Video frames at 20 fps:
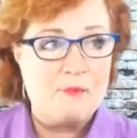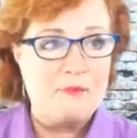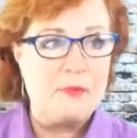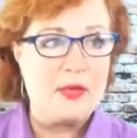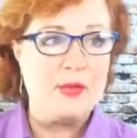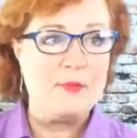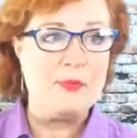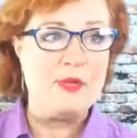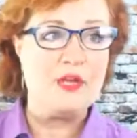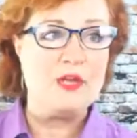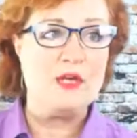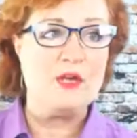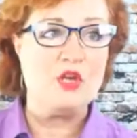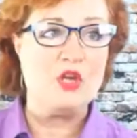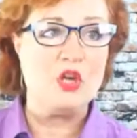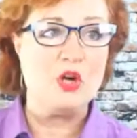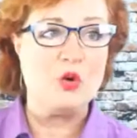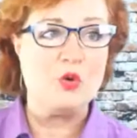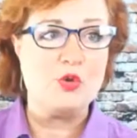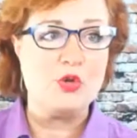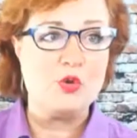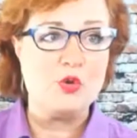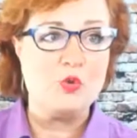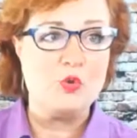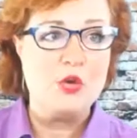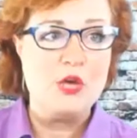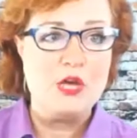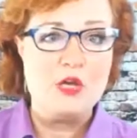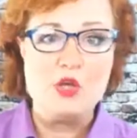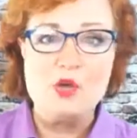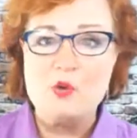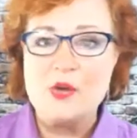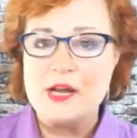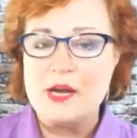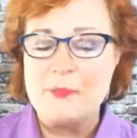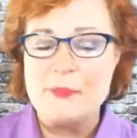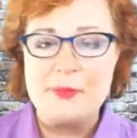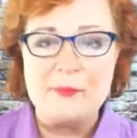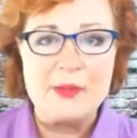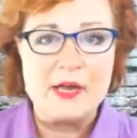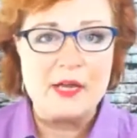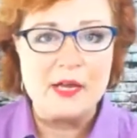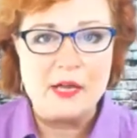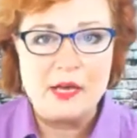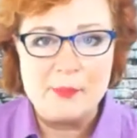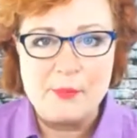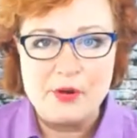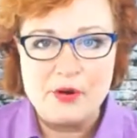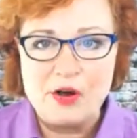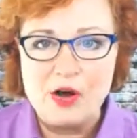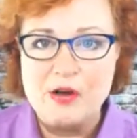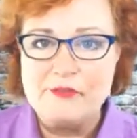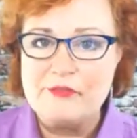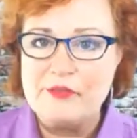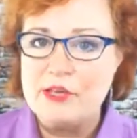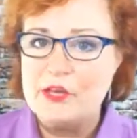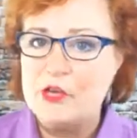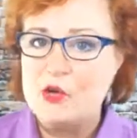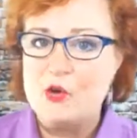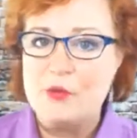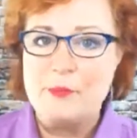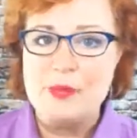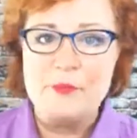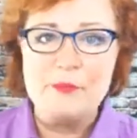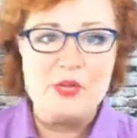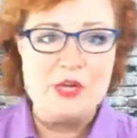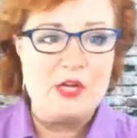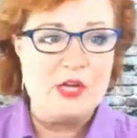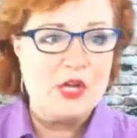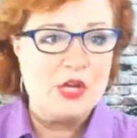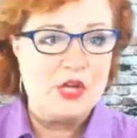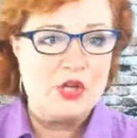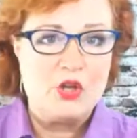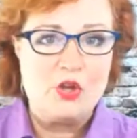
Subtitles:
Maybe, you get up and make a cup of coffee, or maybe,